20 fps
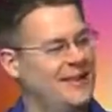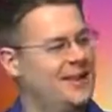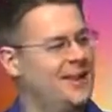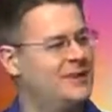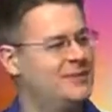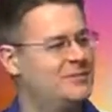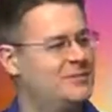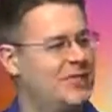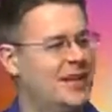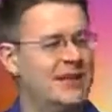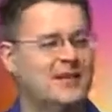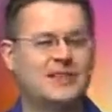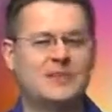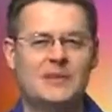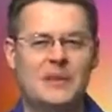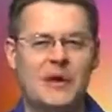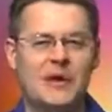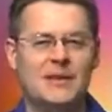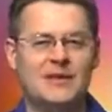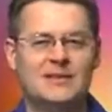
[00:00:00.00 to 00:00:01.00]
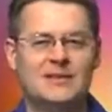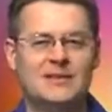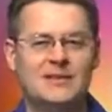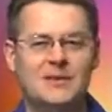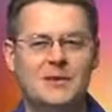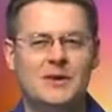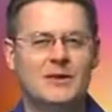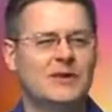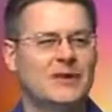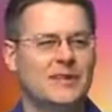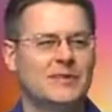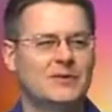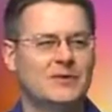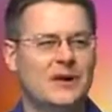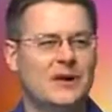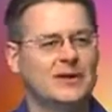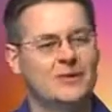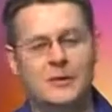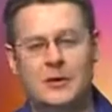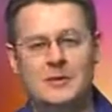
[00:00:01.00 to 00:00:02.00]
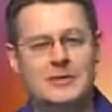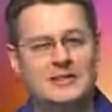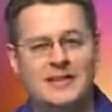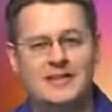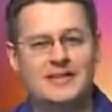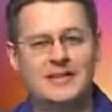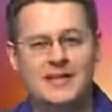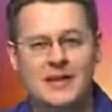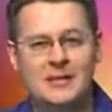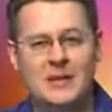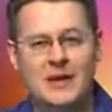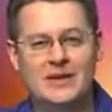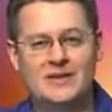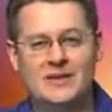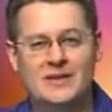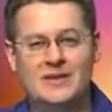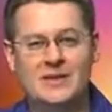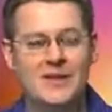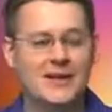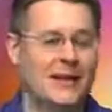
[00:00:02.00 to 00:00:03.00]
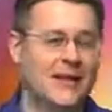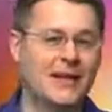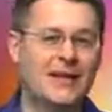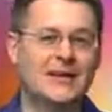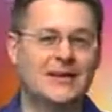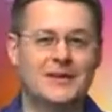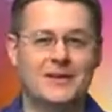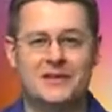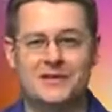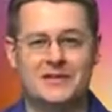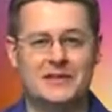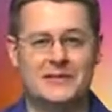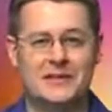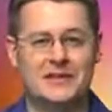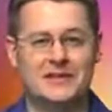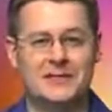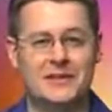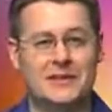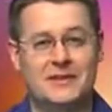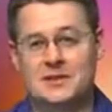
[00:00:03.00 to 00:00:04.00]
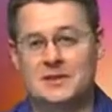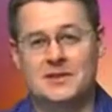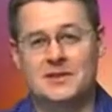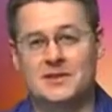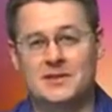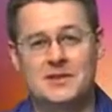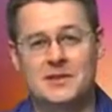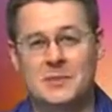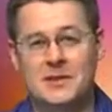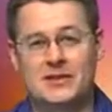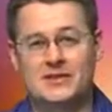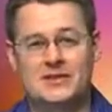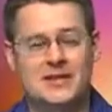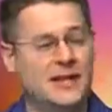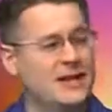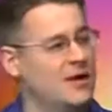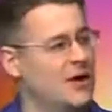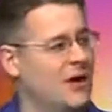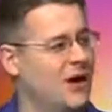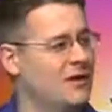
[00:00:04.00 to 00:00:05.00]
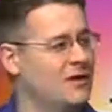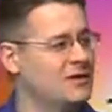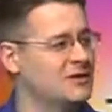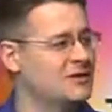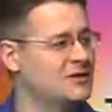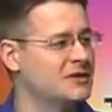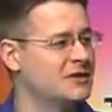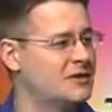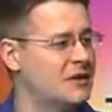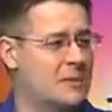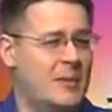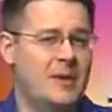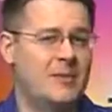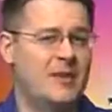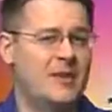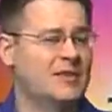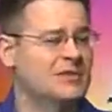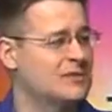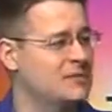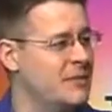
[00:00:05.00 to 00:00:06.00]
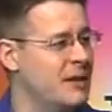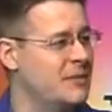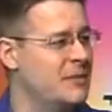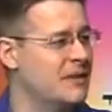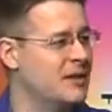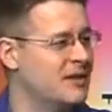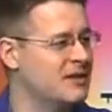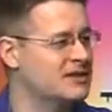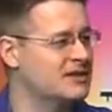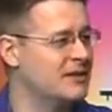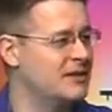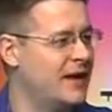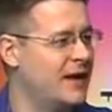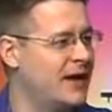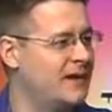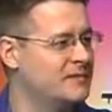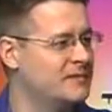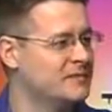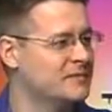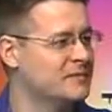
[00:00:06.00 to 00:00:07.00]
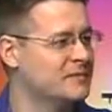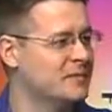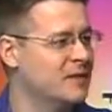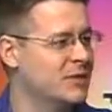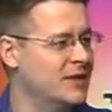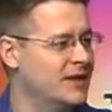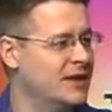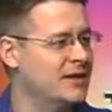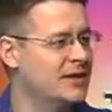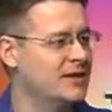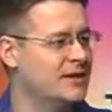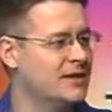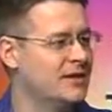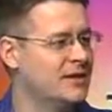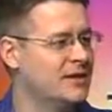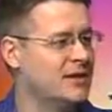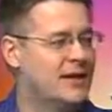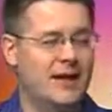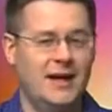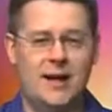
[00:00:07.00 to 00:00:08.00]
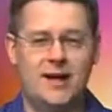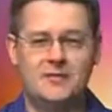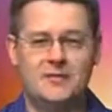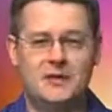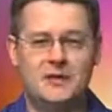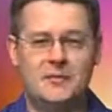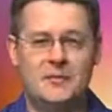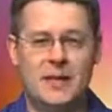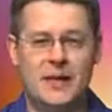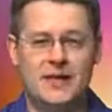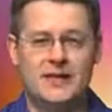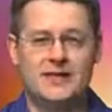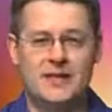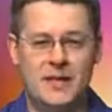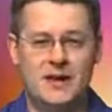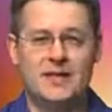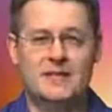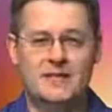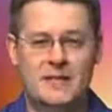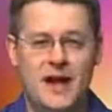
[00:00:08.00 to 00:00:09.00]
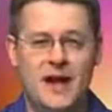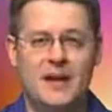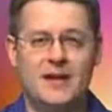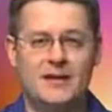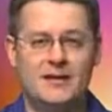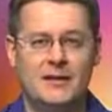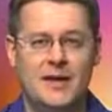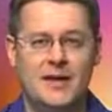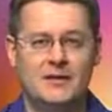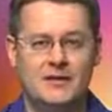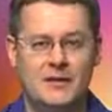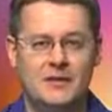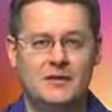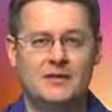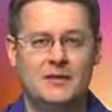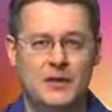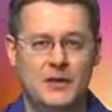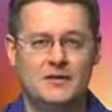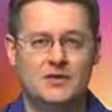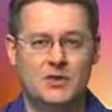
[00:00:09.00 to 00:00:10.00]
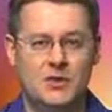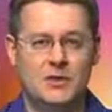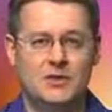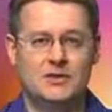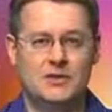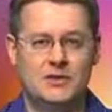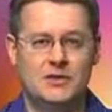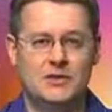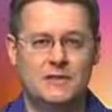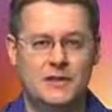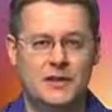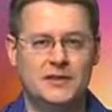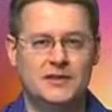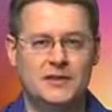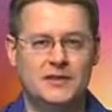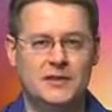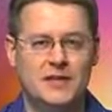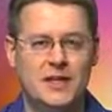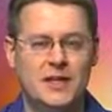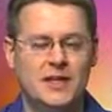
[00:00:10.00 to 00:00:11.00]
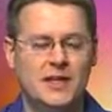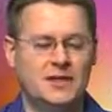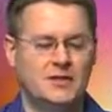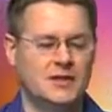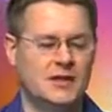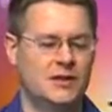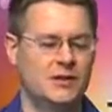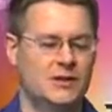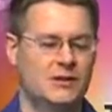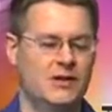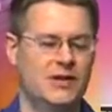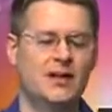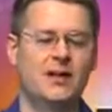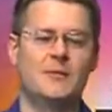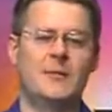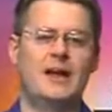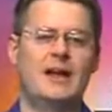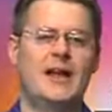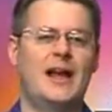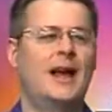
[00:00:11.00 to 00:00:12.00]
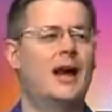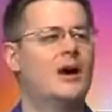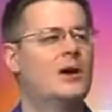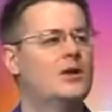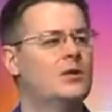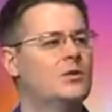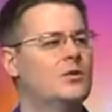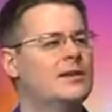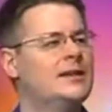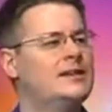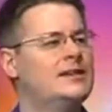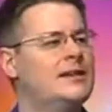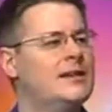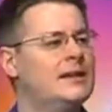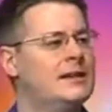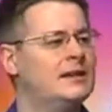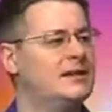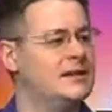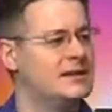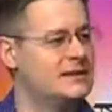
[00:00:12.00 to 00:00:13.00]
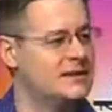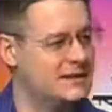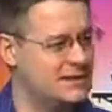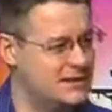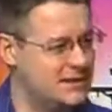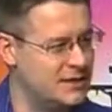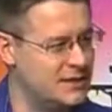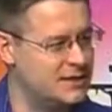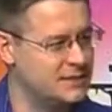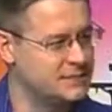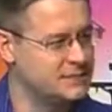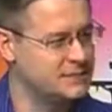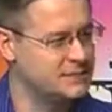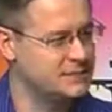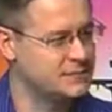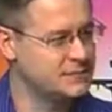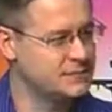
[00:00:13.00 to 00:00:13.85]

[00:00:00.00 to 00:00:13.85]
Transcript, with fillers: They didn't check his pulse. Well, guess what? The Romans didn't check pulses on any of the crucifixion victims. Is Shabir saying all those crucifixions, maybe they, maybe they all survived? Really? Uh, after you've been set on fire, after you've endured crucifixion? So think about how ridiculous this is.